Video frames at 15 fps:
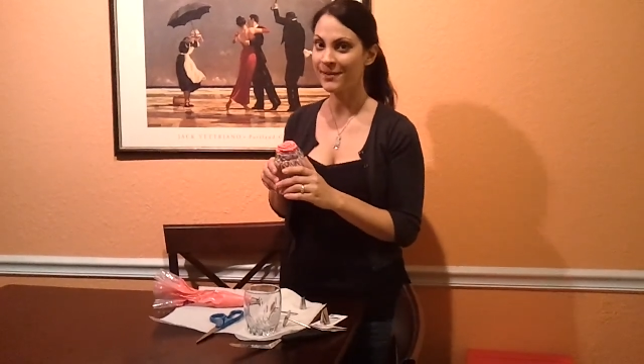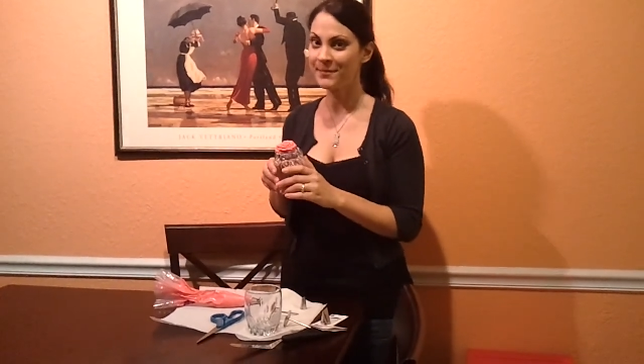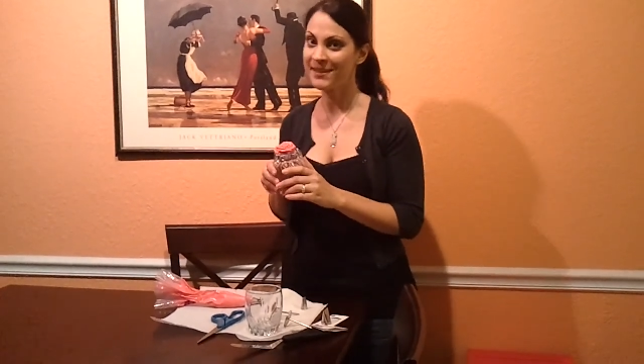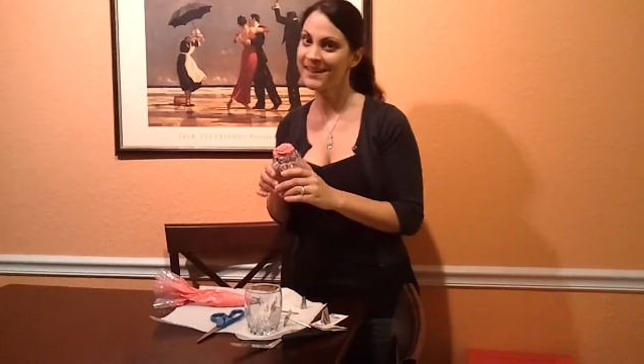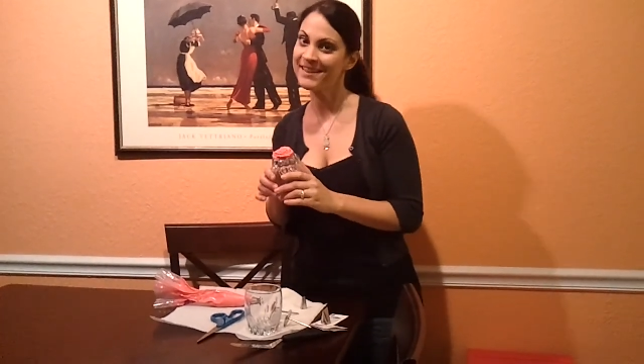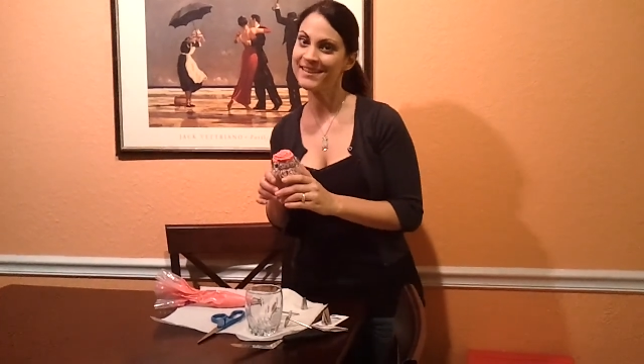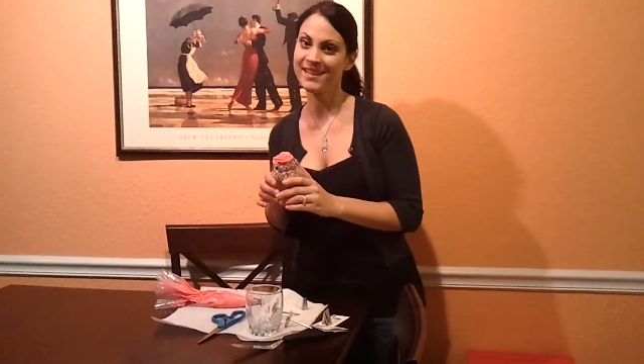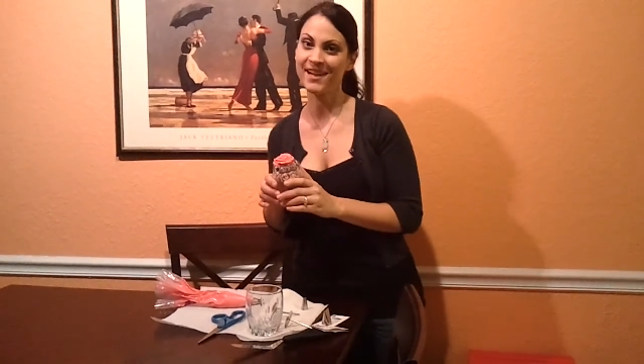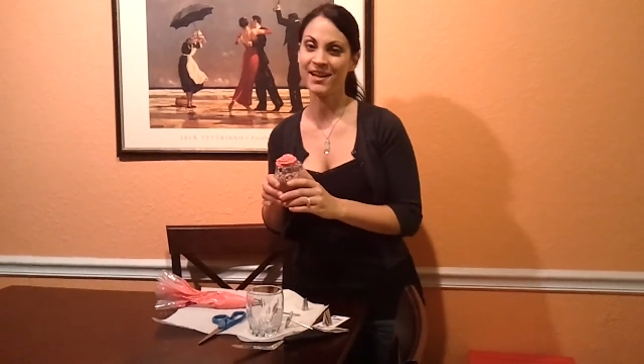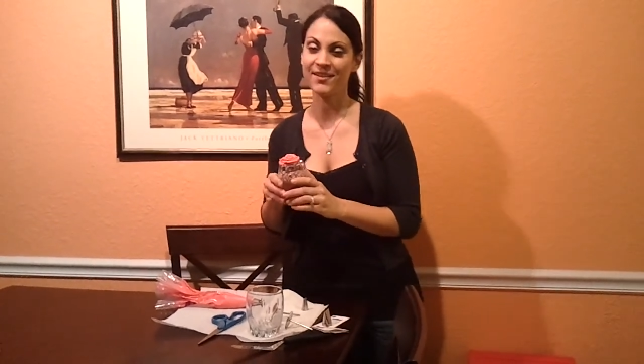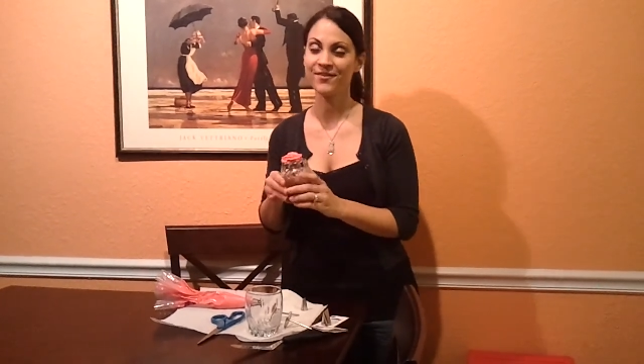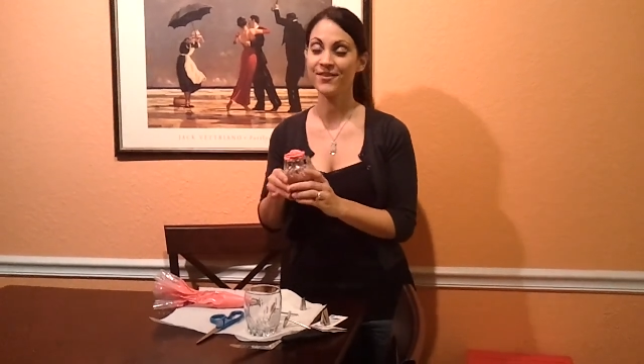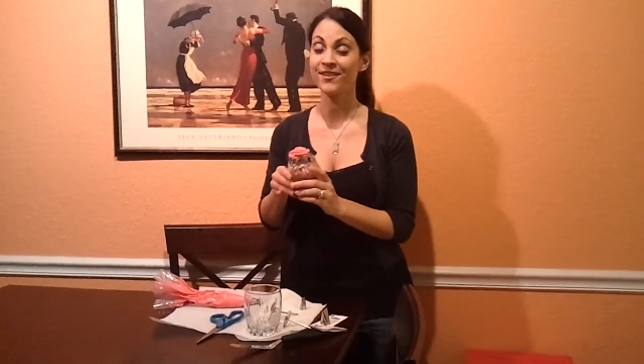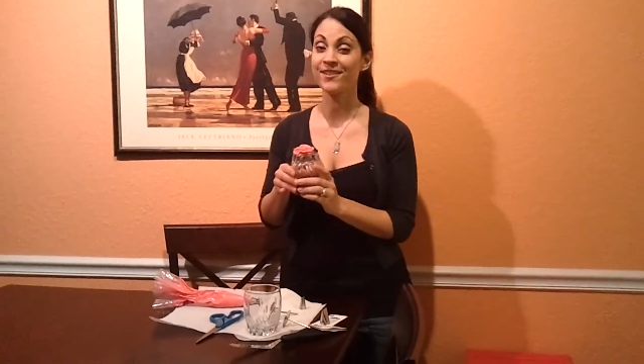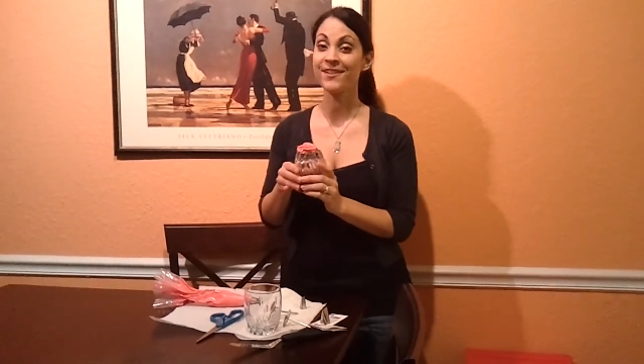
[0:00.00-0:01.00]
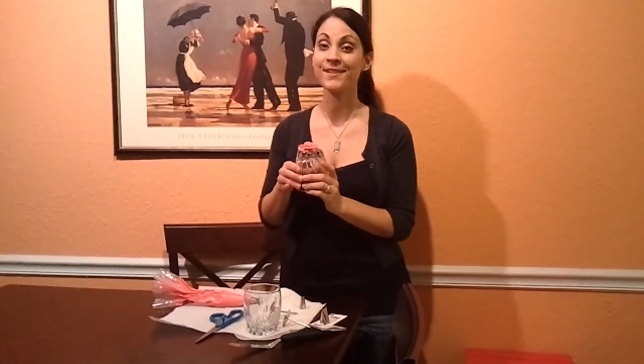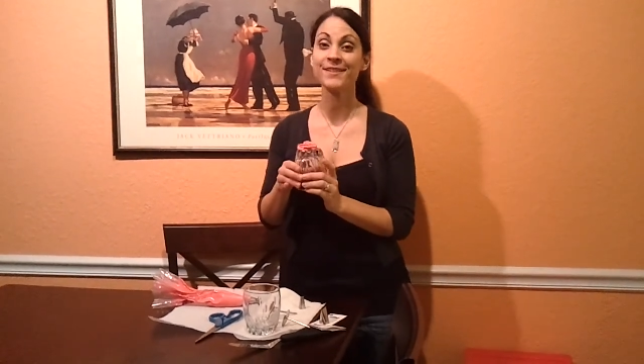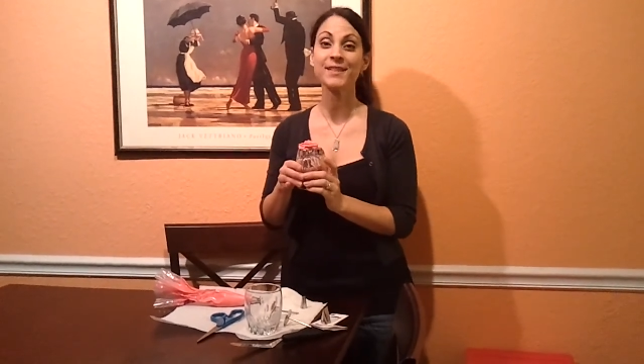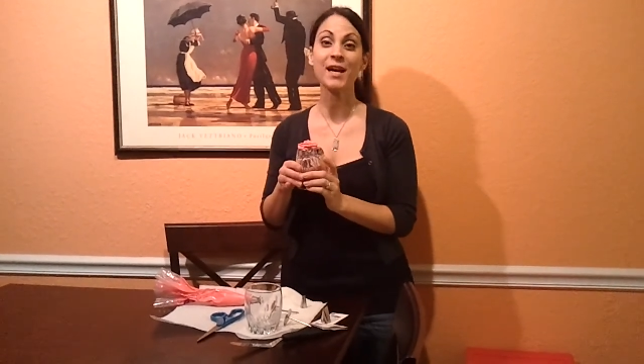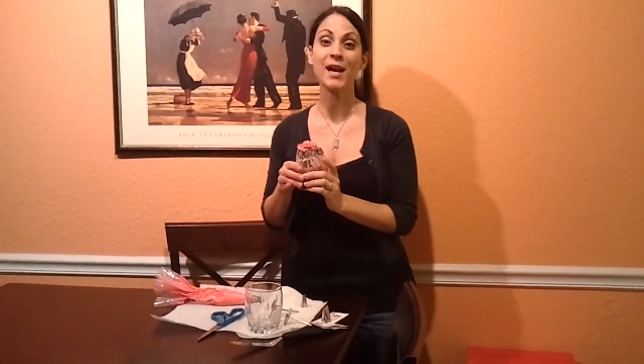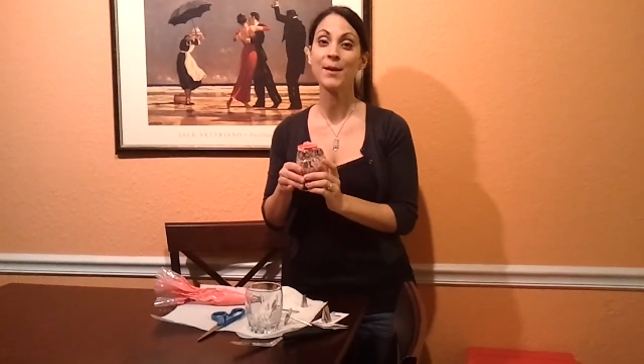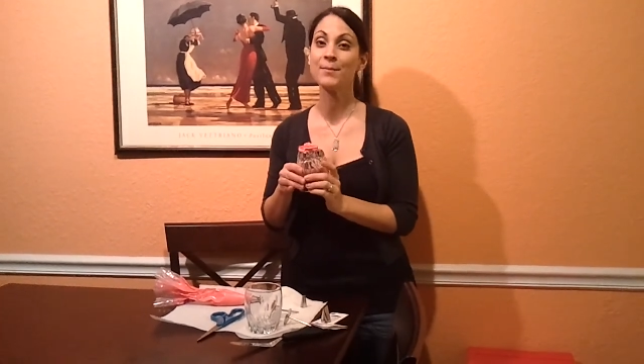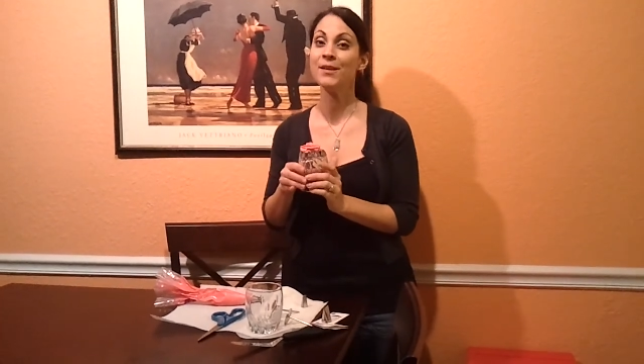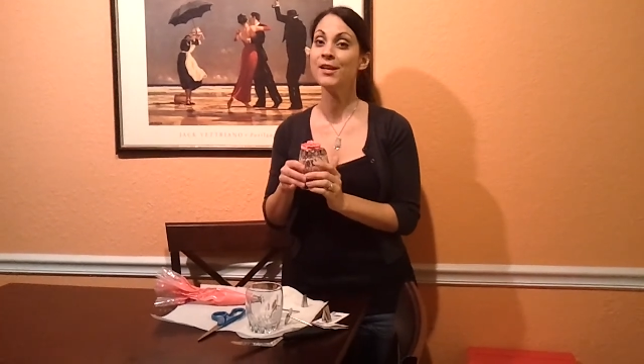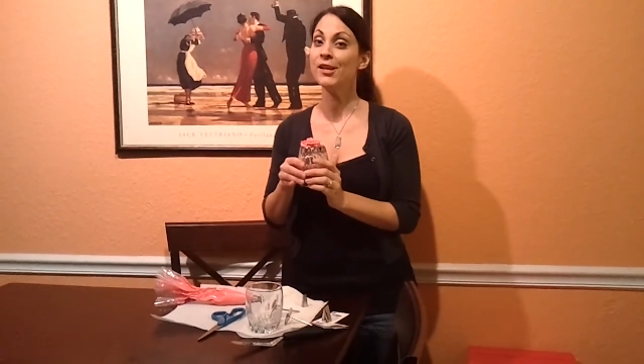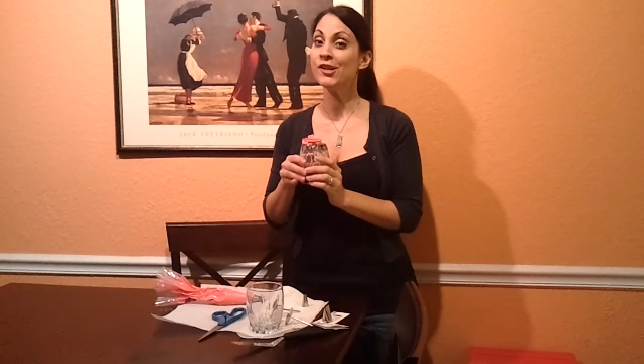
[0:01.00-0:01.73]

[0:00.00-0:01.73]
in my side for the longest time,